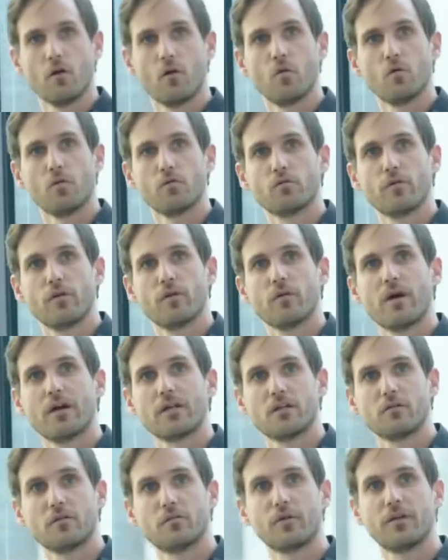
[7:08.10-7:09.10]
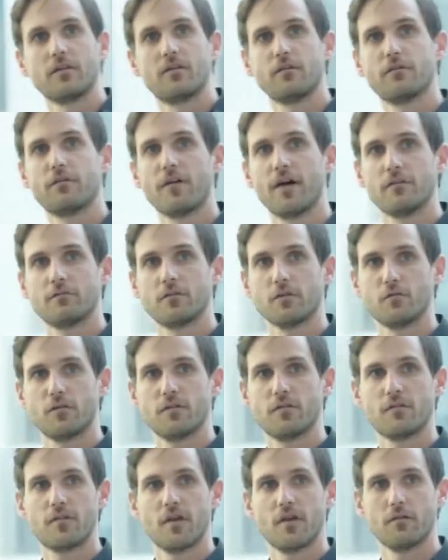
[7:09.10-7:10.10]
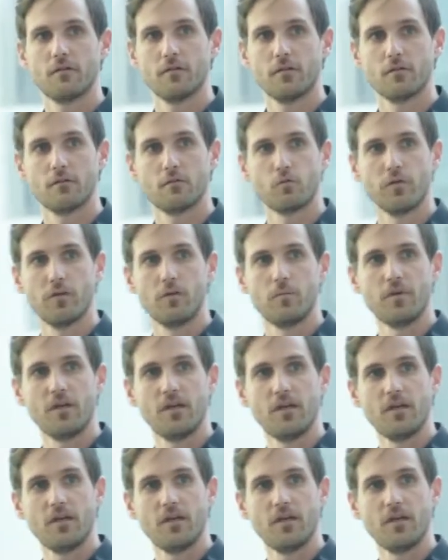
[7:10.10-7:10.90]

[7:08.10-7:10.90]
for a lecture on a specific subject in chemistry.